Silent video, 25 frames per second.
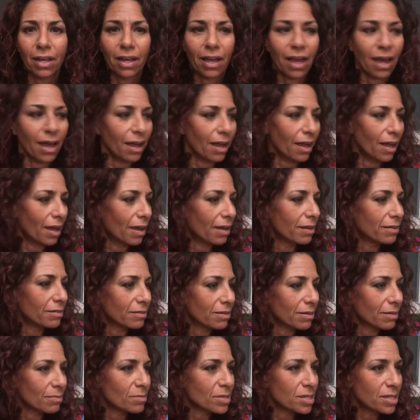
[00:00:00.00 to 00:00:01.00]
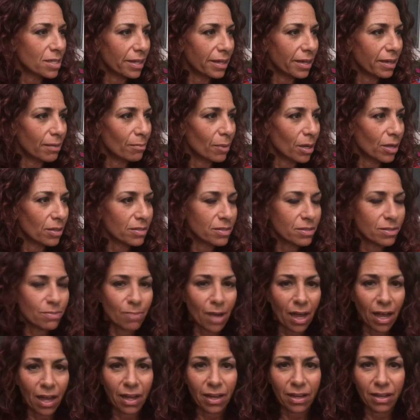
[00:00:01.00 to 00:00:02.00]
And I'm sitting amongst
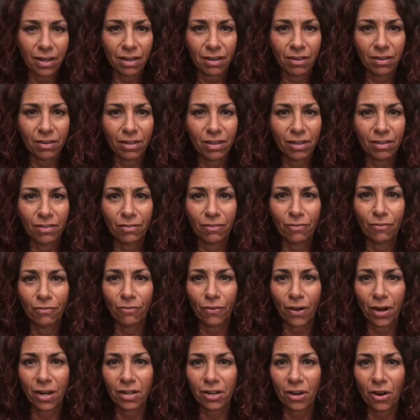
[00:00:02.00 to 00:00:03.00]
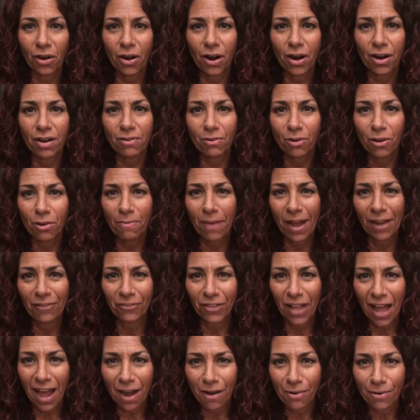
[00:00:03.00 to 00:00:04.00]
my front yard, all my
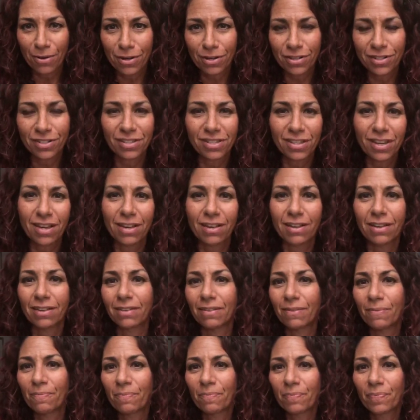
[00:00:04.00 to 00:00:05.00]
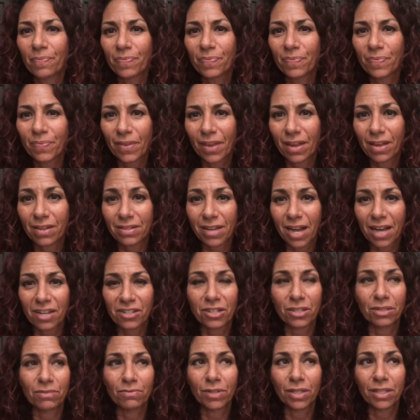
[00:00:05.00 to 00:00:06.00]
flowers, and it's
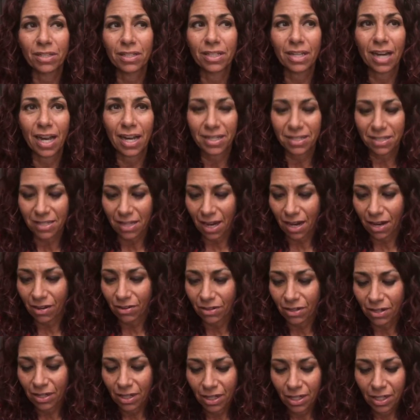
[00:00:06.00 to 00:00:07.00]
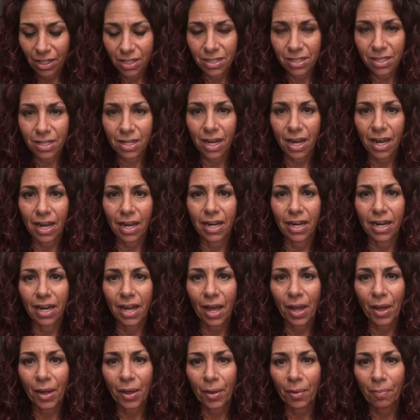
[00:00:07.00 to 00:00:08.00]
actually really nice out today.
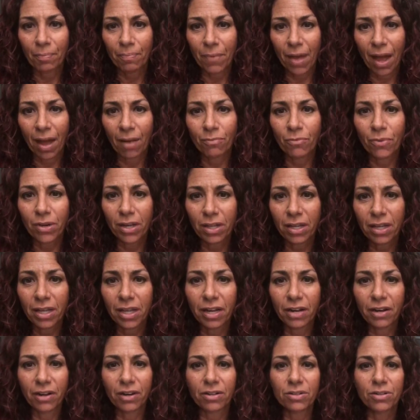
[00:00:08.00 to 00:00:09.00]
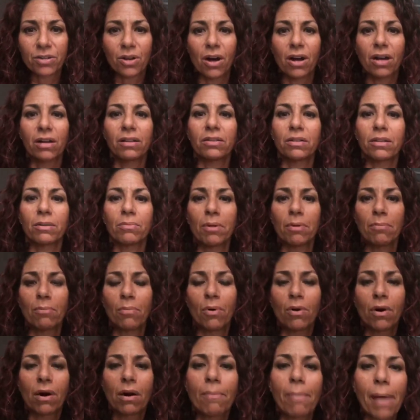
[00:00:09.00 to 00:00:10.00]
I'm really here to talk a little bit
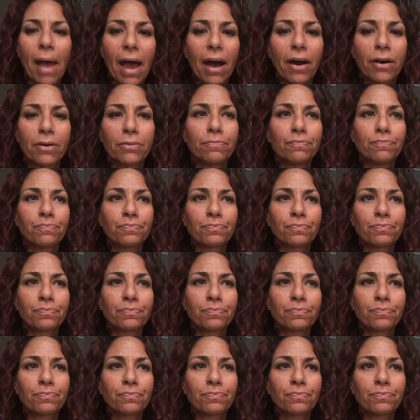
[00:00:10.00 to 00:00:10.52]
more about